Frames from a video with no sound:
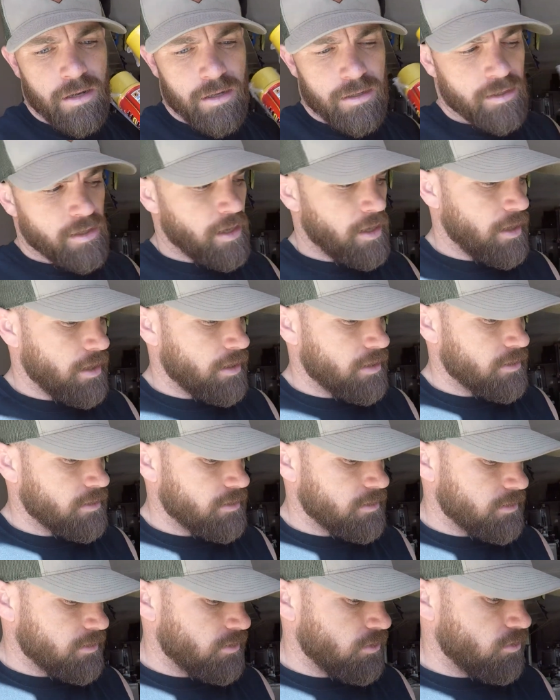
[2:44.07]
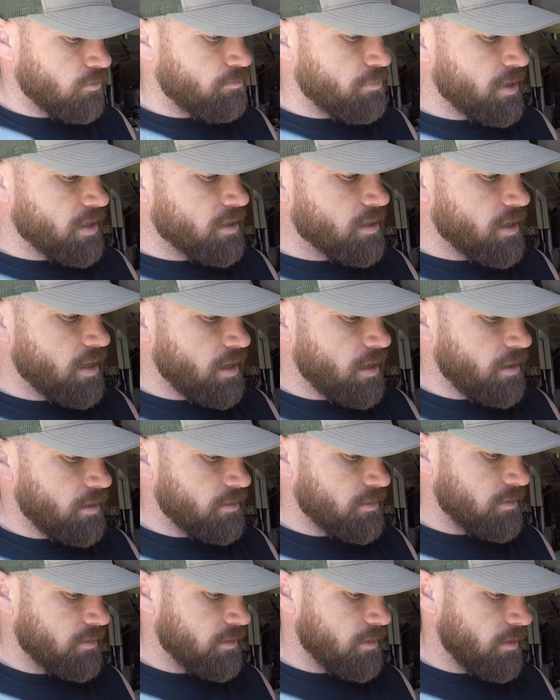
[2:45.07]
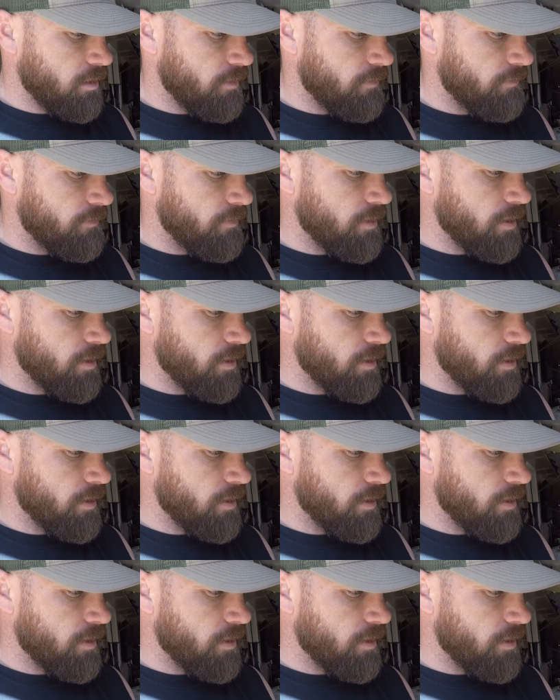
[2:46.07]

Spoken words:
big cans of